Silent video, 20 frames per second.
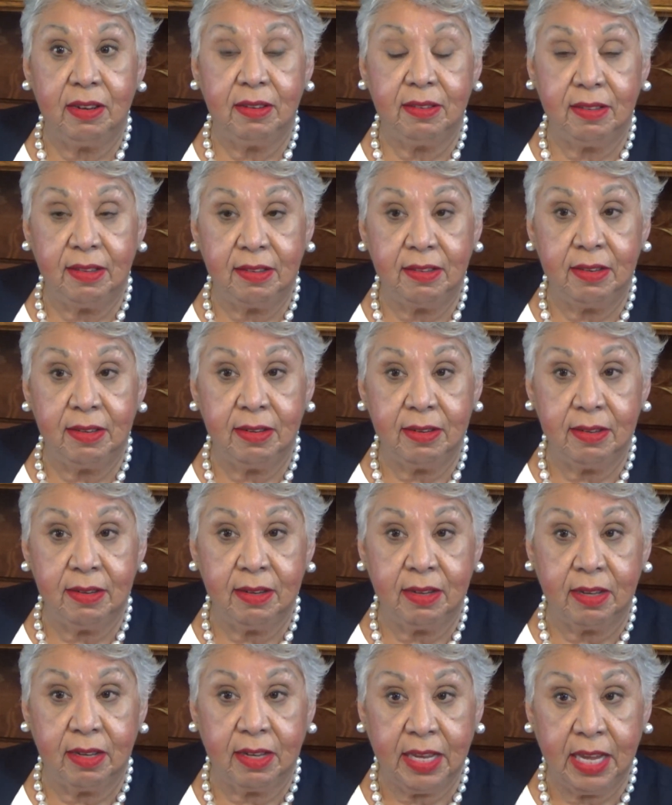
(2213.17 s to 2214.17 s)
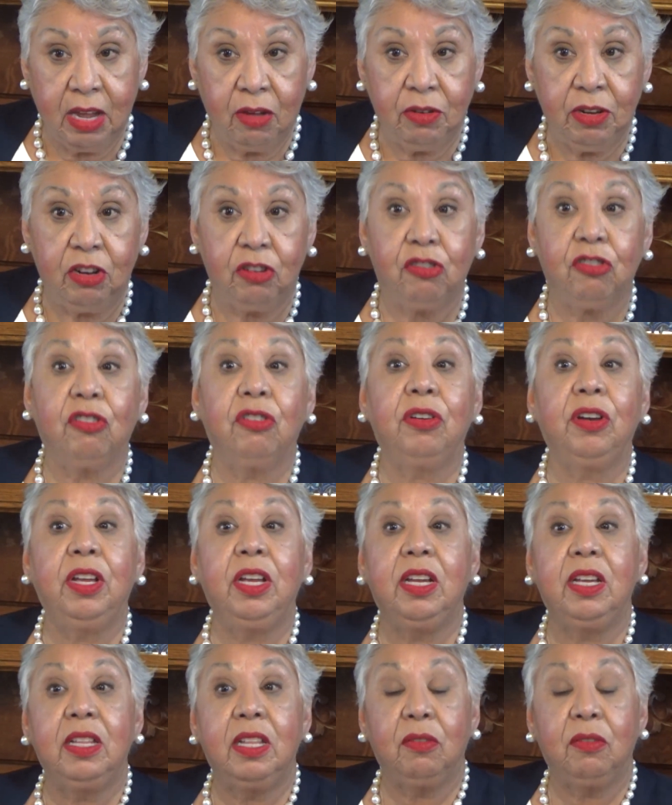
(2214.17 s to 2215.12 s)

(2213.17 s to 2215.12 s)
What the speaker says: an assistant county attorney,